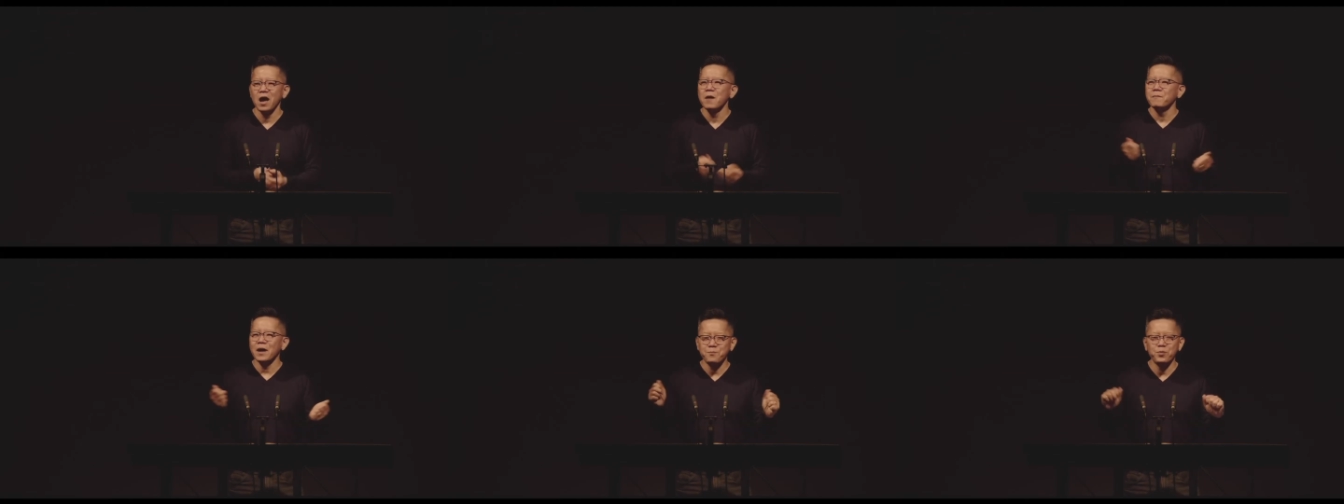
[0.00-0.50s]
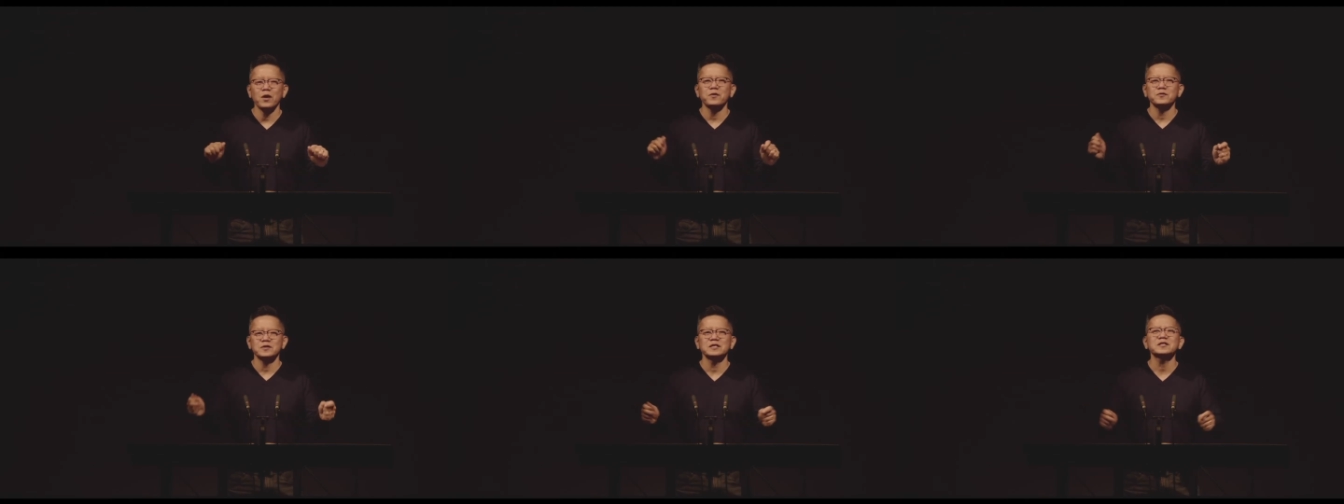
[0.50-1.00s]
My
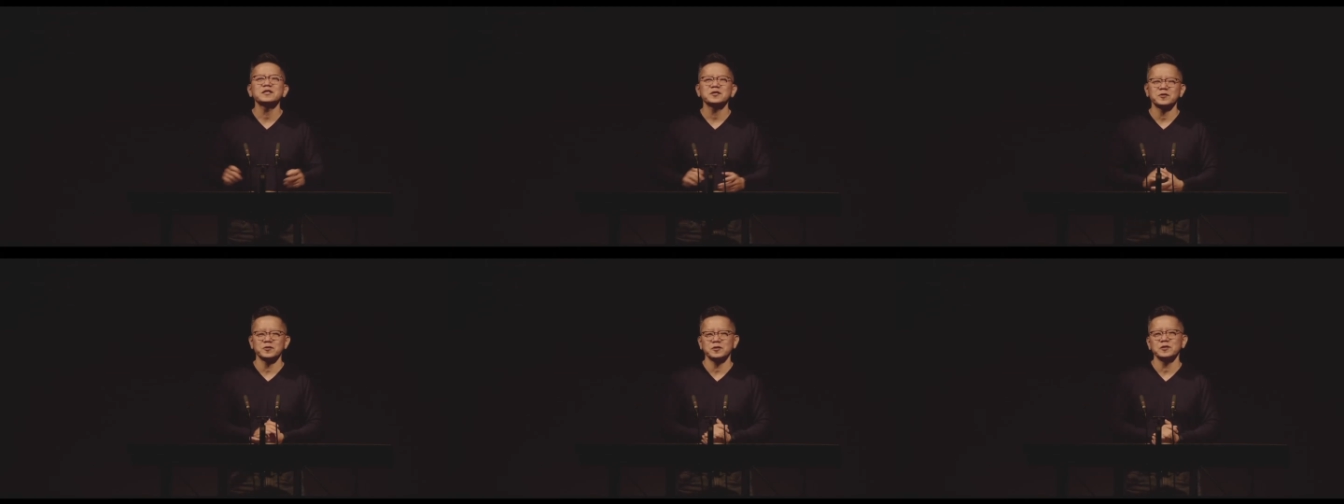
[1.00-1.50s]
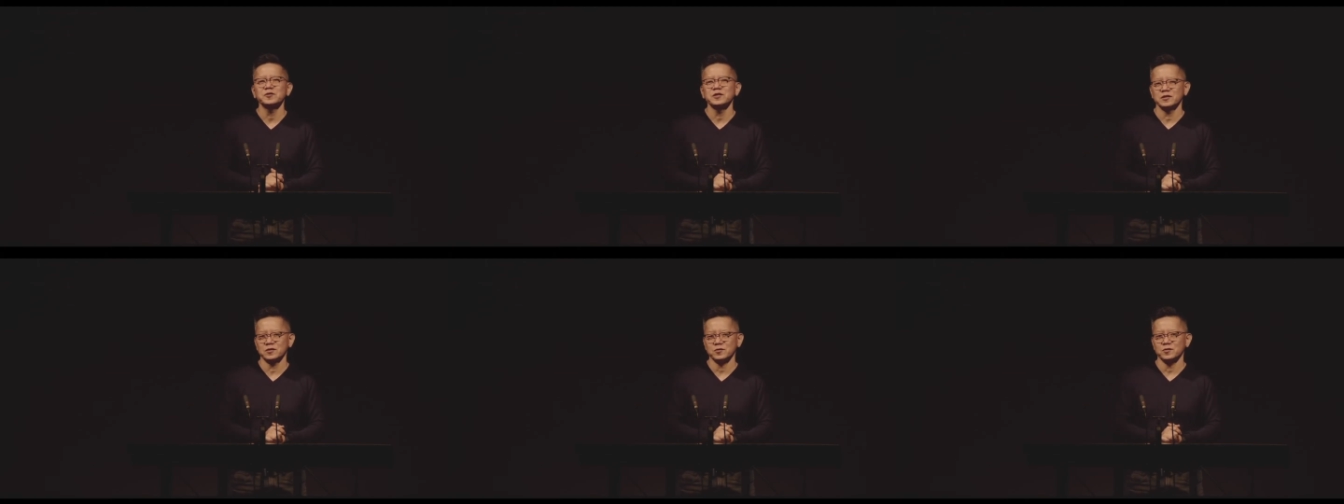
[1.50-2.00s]
brothers and sisters in
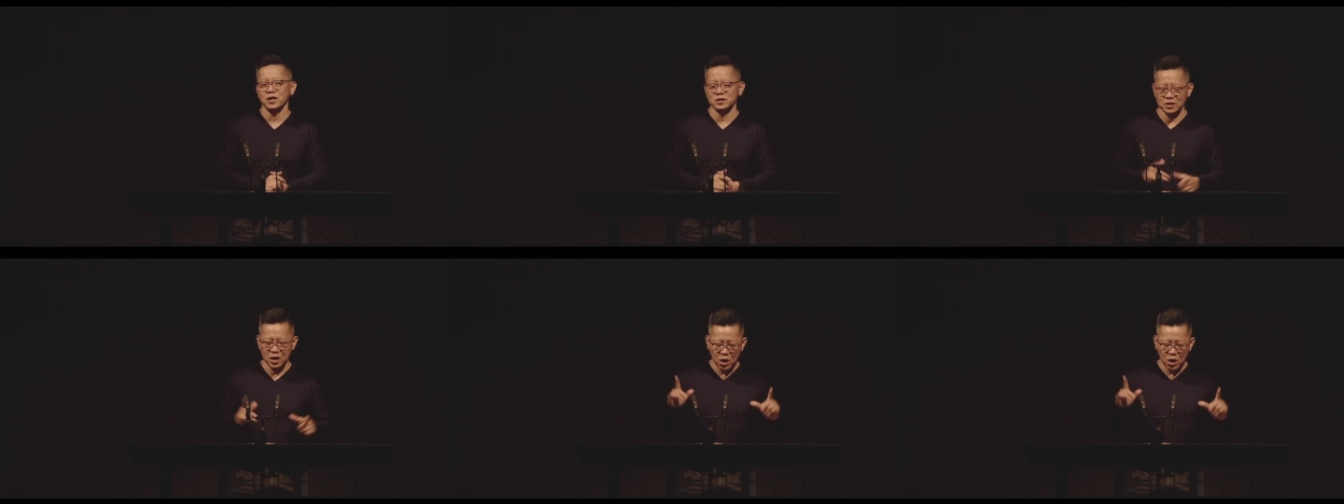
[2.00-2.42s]
Jesus Christ,